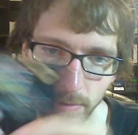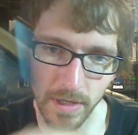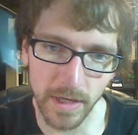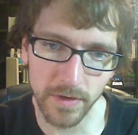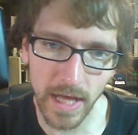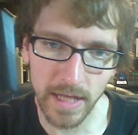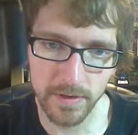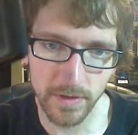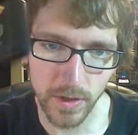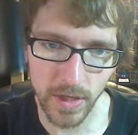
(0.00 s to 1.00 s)
But other than that,
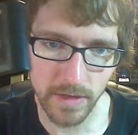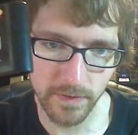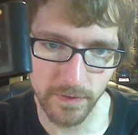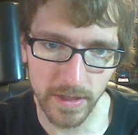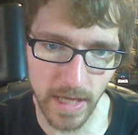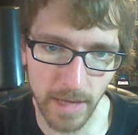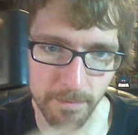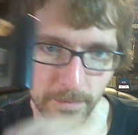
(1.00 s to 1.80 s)
it's a great, fun game.